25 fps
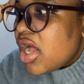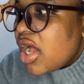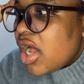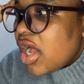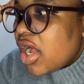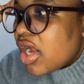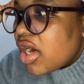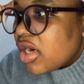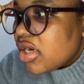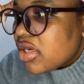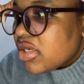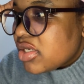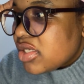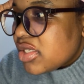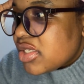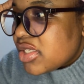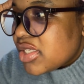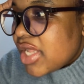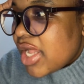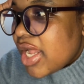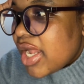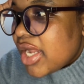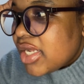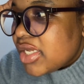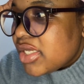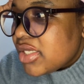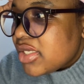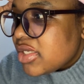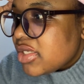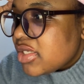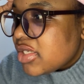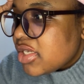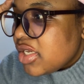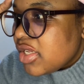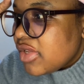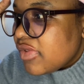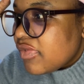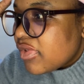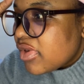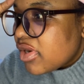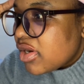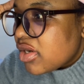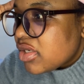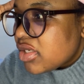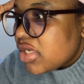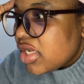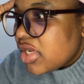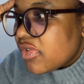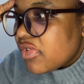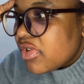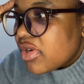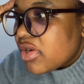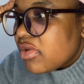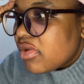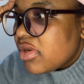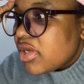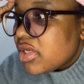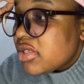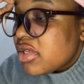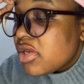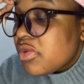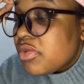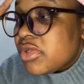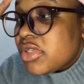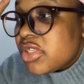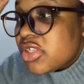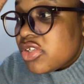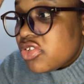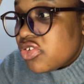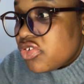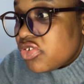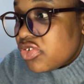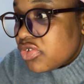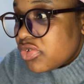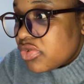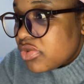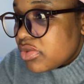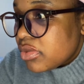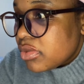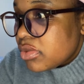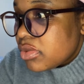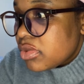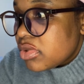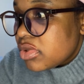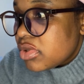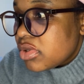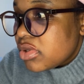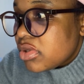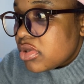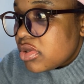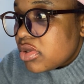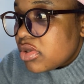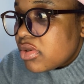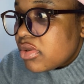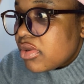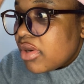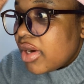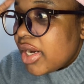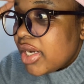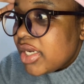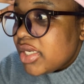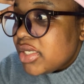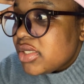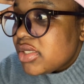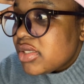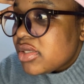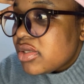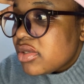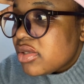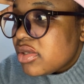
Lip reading: are designed, delivered, and regulated, which is true, right?